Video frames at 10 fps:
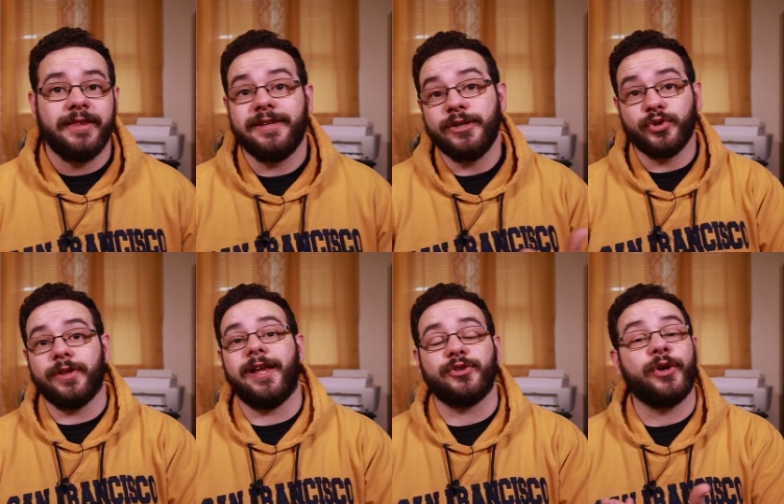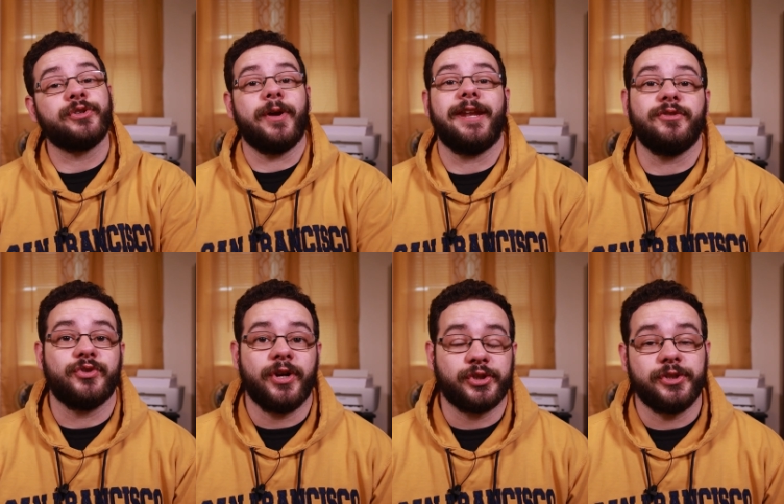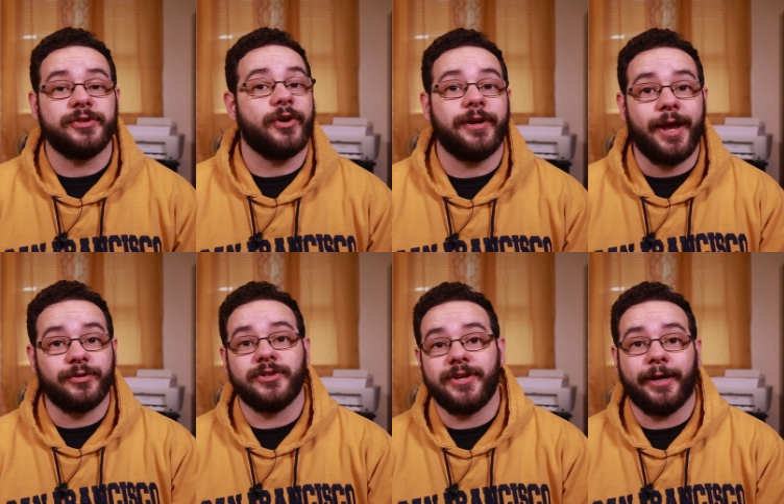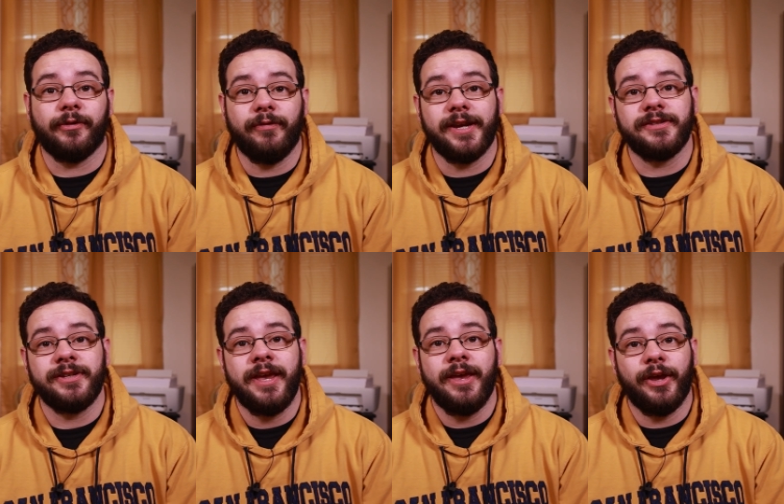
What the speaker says: the Israelites also had instructions on how to sacrifice